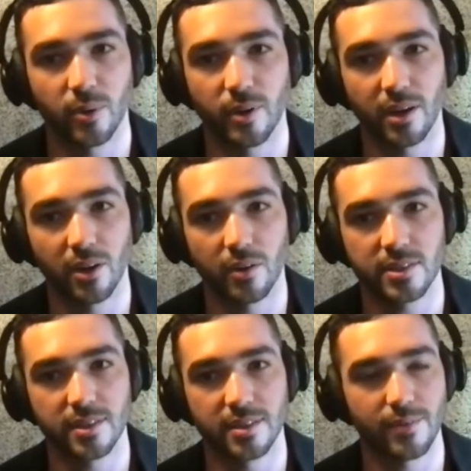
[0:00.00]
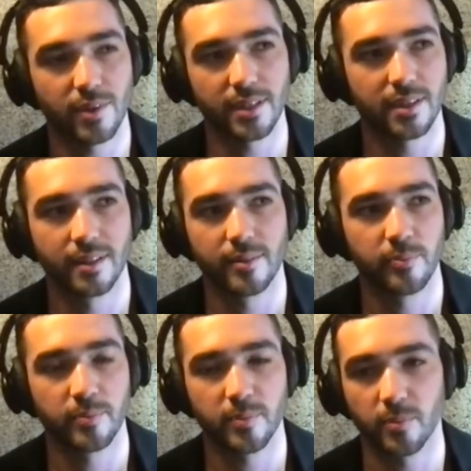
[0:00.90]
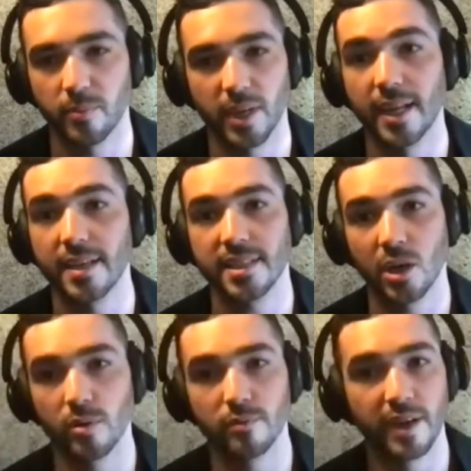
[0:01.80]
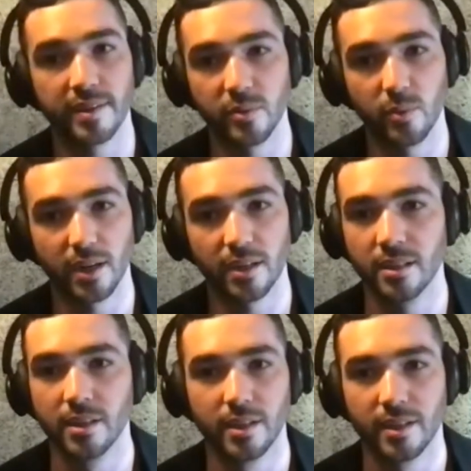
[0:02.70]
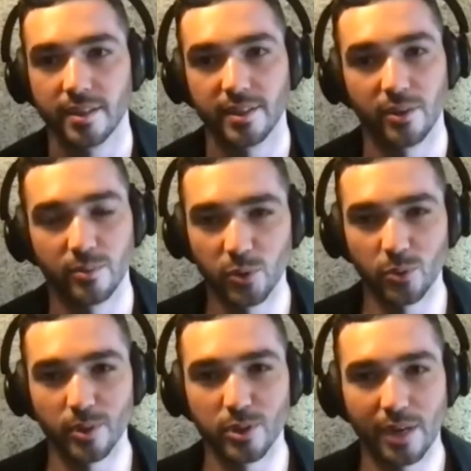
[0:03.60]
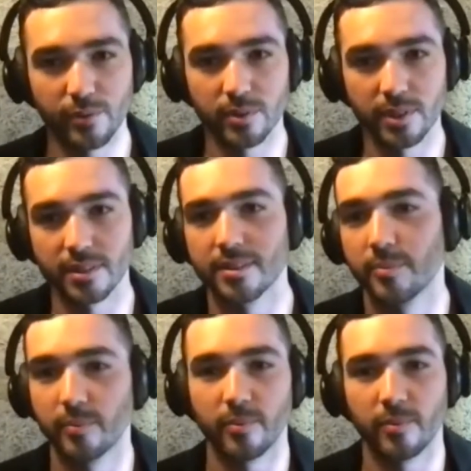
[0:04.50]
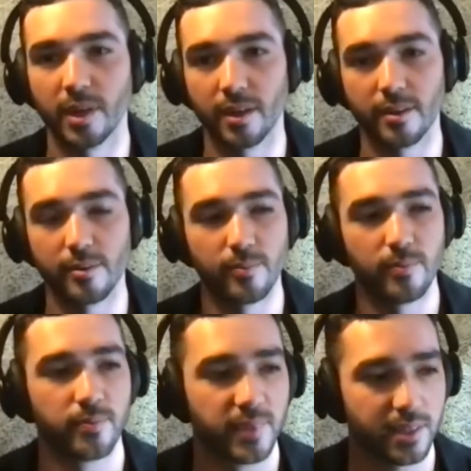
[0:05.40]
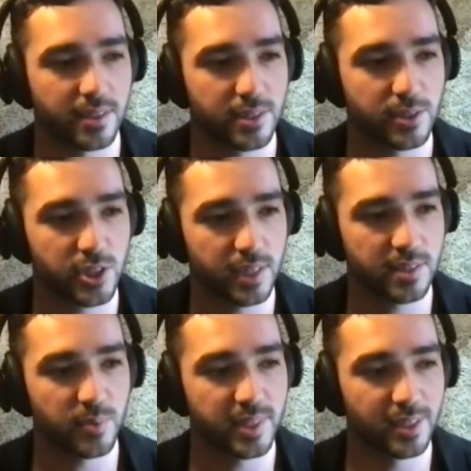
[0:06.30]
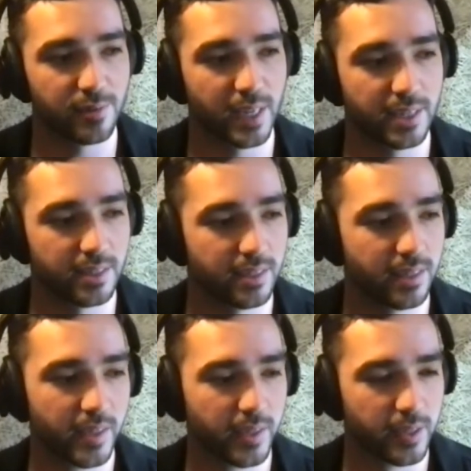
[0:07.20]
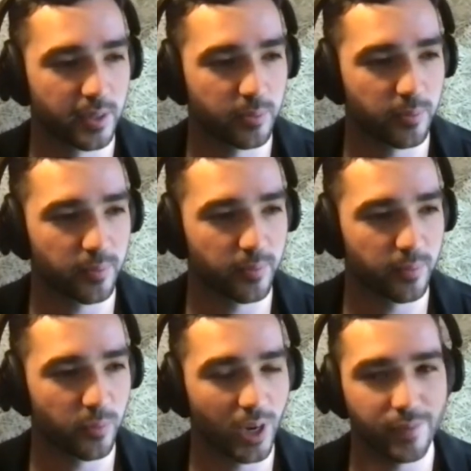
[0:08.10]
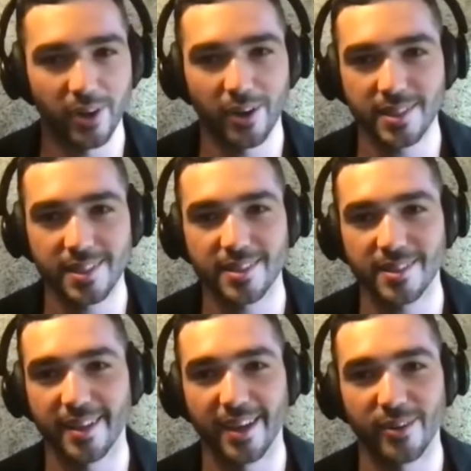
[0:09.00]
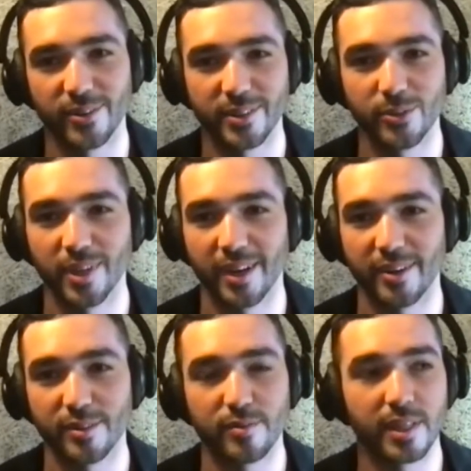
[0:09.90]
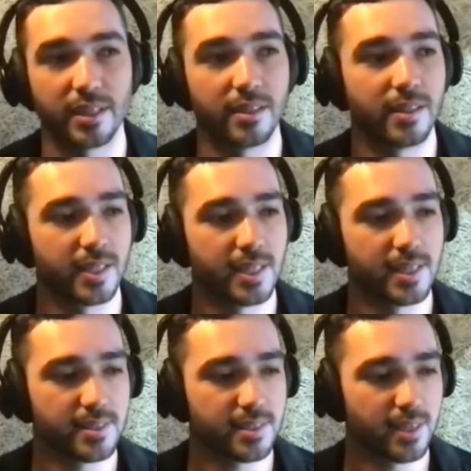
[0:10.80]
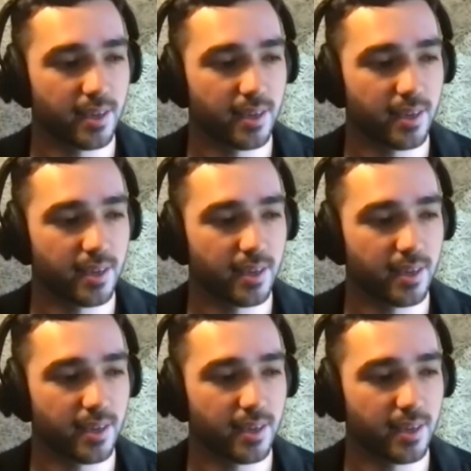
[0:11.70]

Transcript: quite a lot, to have like a net zero event where, all the travel that's associated with the event and whatever artists are there and all that kind of thing is